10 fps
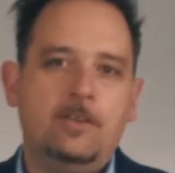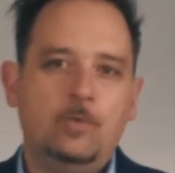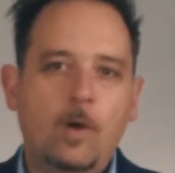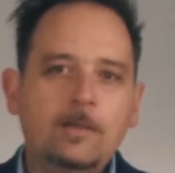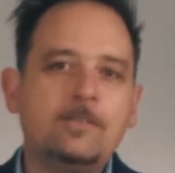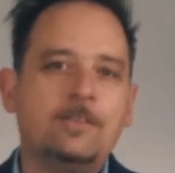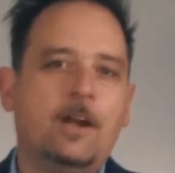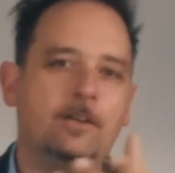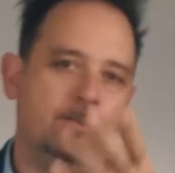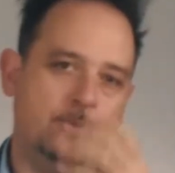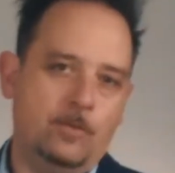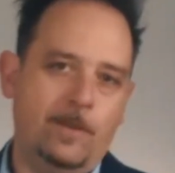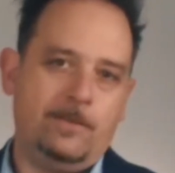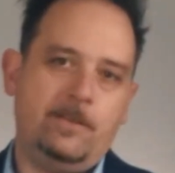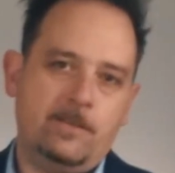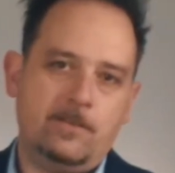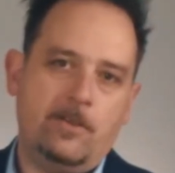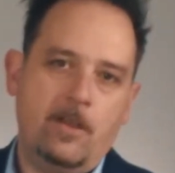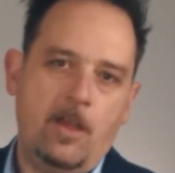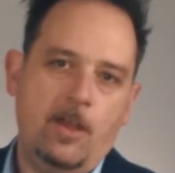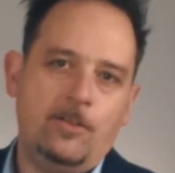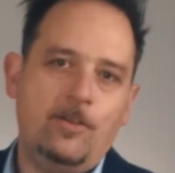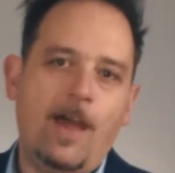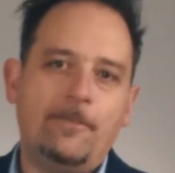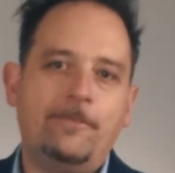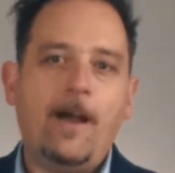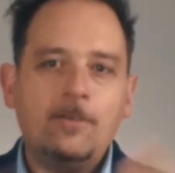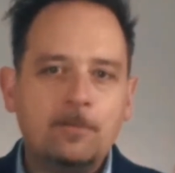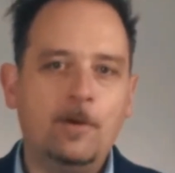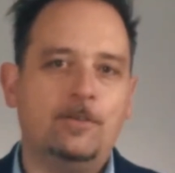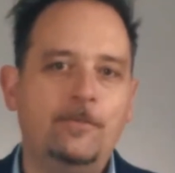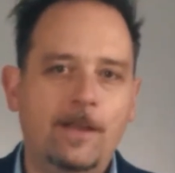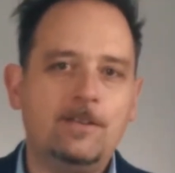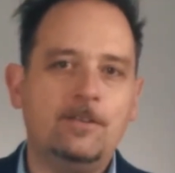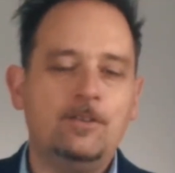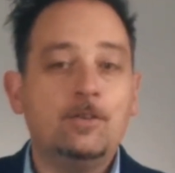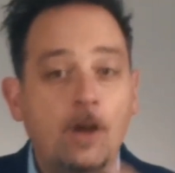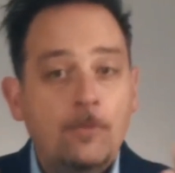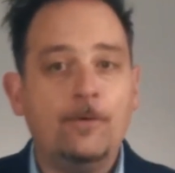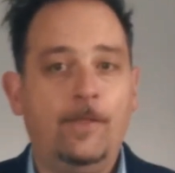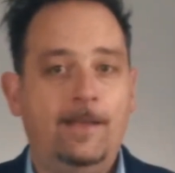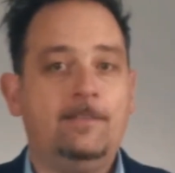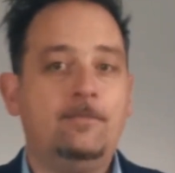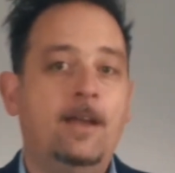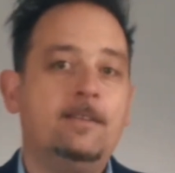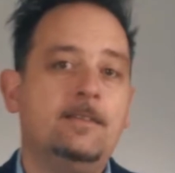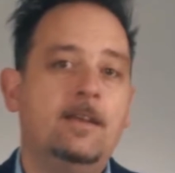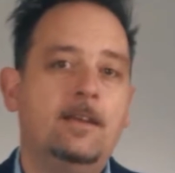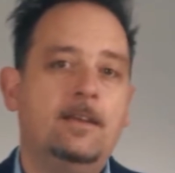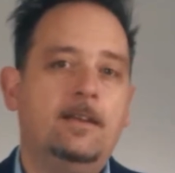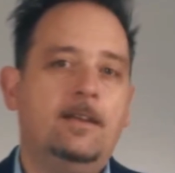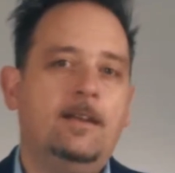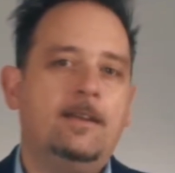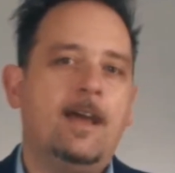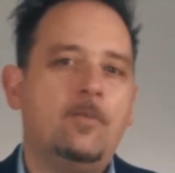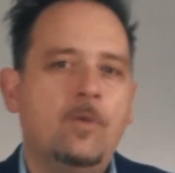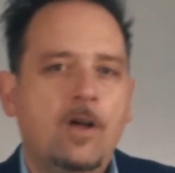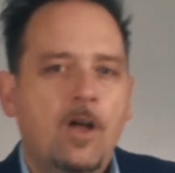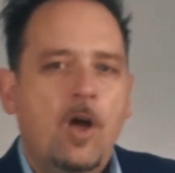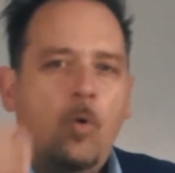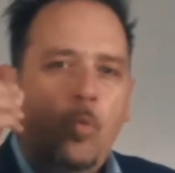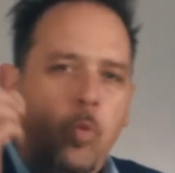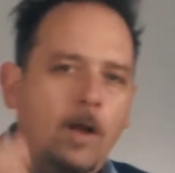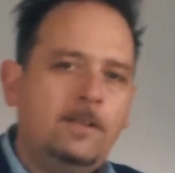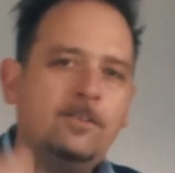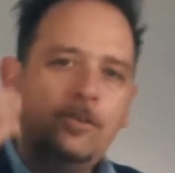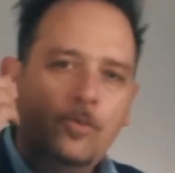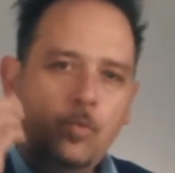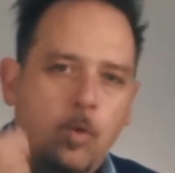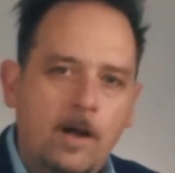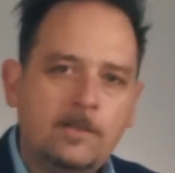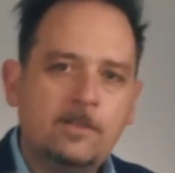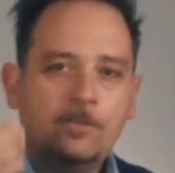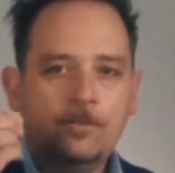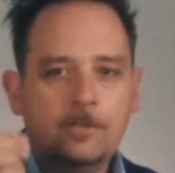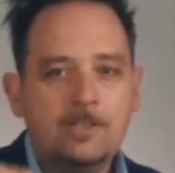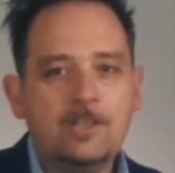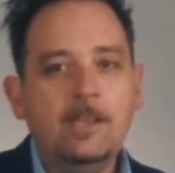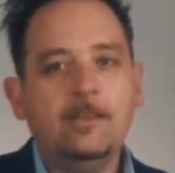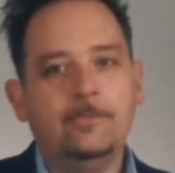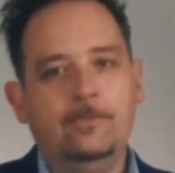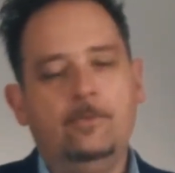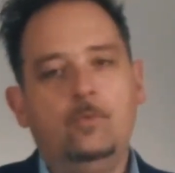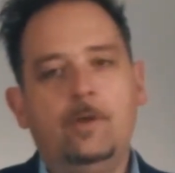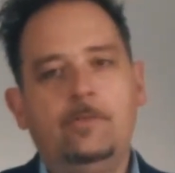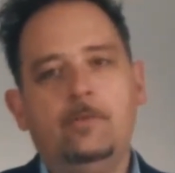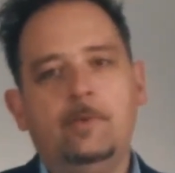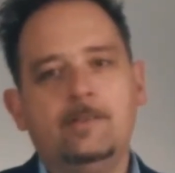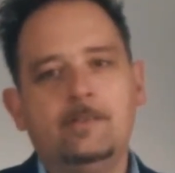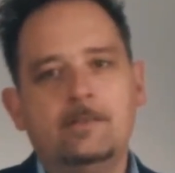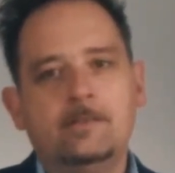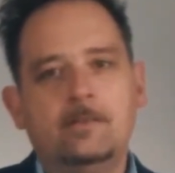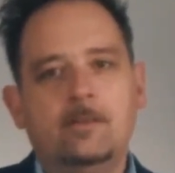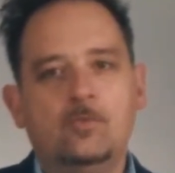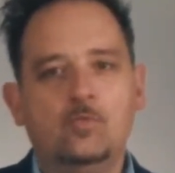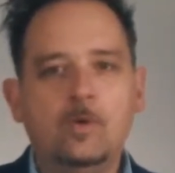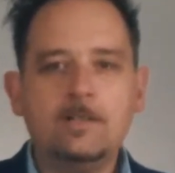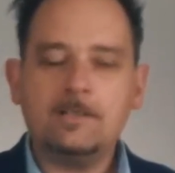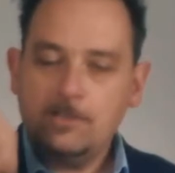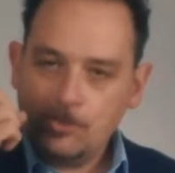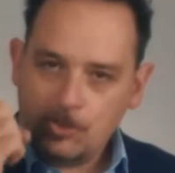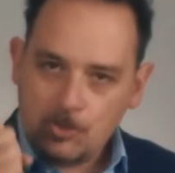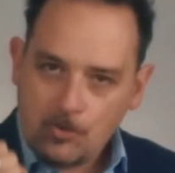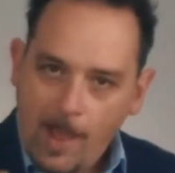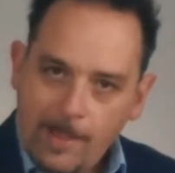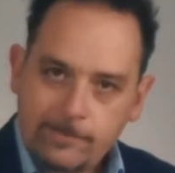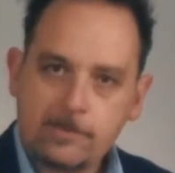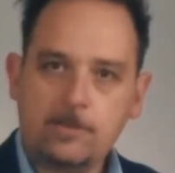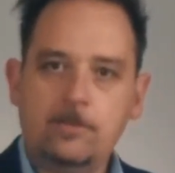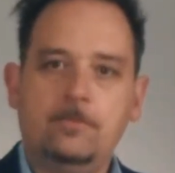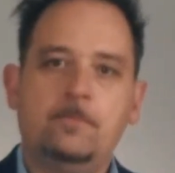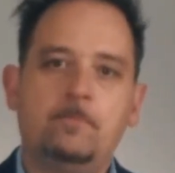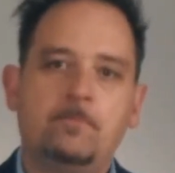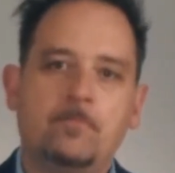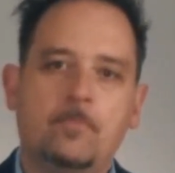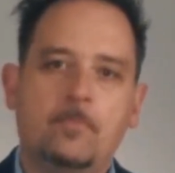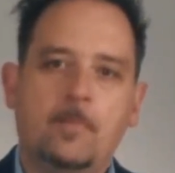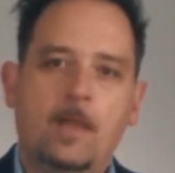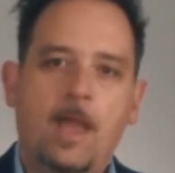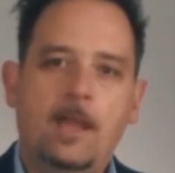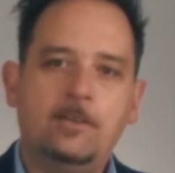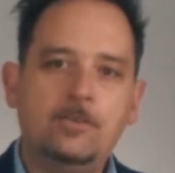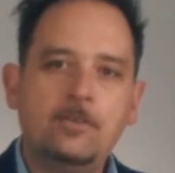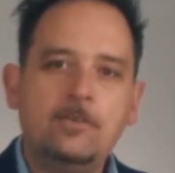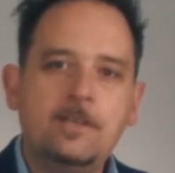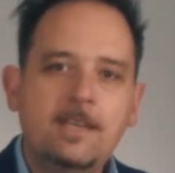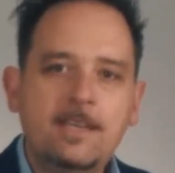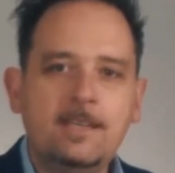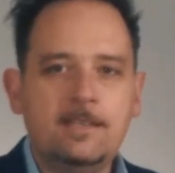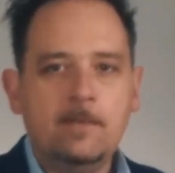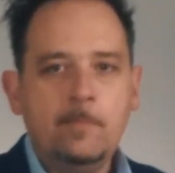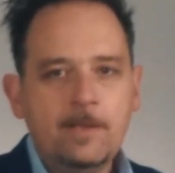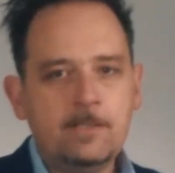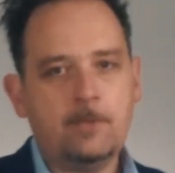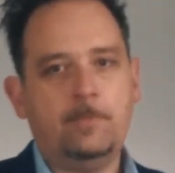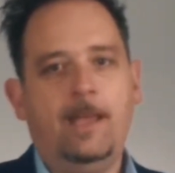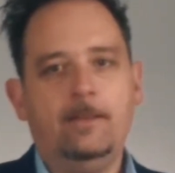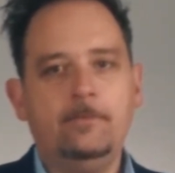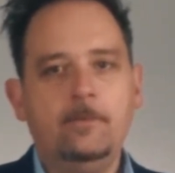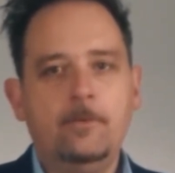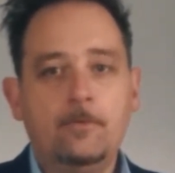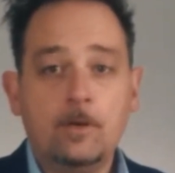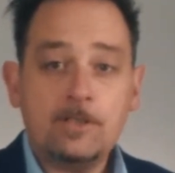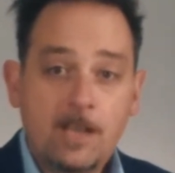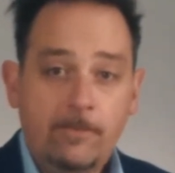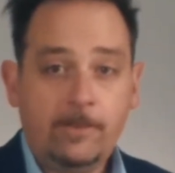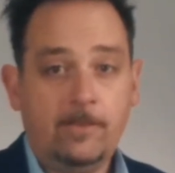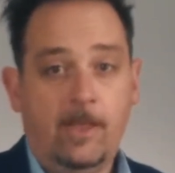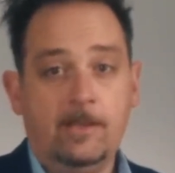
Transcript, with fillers: You want to start your new business. You have found the motivation to go for that, right? Now, what do you want to achieve with your business? What drives you? And do you need a business plan for achieving